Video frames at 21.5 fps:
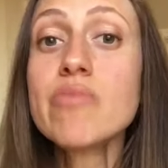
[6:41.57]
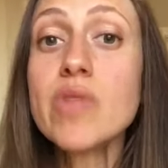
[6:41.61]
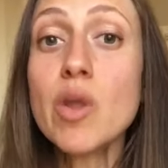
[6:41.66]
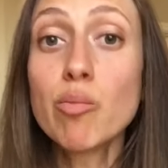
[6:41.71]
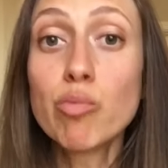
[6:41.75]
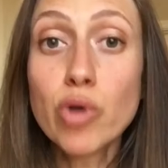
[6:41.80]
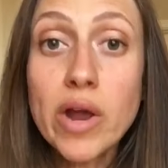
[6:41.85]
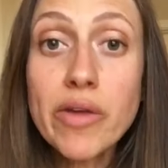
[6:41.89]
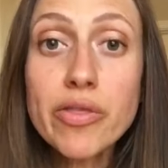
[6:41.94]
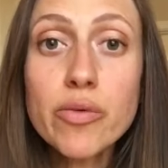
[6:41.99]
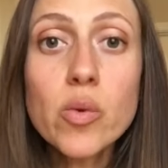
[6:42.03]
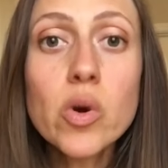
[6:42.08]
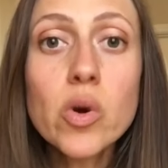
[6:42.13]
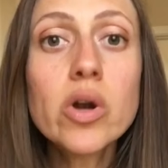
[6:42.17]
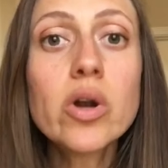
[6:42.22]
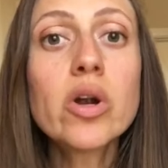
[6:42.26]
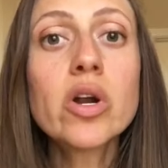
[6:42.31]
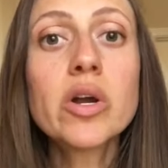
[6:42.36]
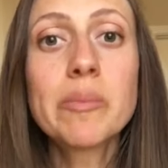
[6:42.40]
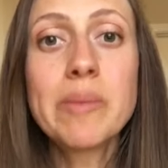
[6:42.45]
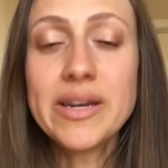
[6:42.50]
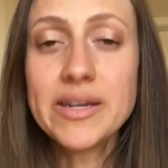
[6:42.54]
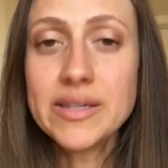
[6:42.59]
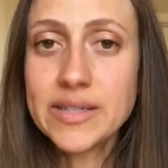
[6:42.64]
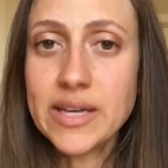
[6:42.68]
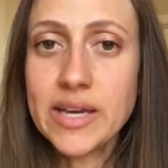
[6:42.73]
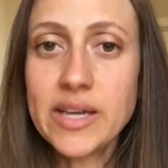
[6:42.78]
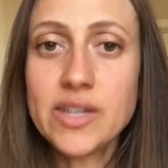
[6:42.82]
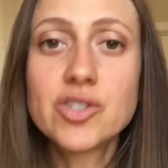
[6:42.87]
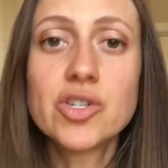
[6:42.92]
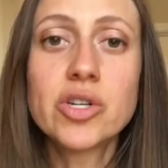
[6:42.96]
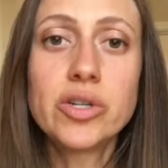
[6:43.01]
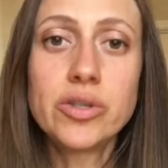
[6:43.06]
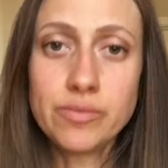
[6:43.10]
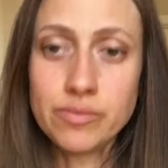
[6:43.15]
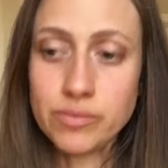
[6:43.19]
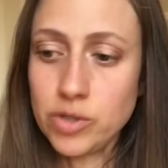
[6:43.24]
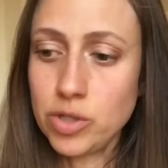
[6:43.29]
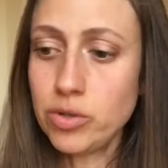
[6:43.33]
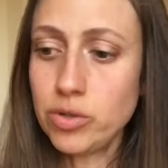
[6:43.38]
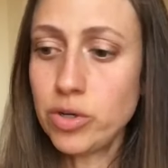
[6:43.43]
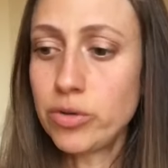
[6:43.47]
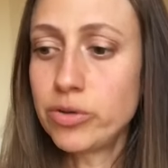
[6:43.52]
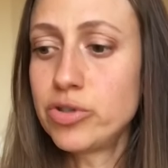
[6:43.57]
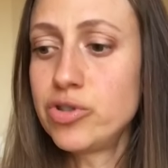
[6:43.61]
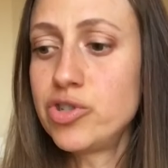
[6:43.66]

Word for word: breath work meditation you know the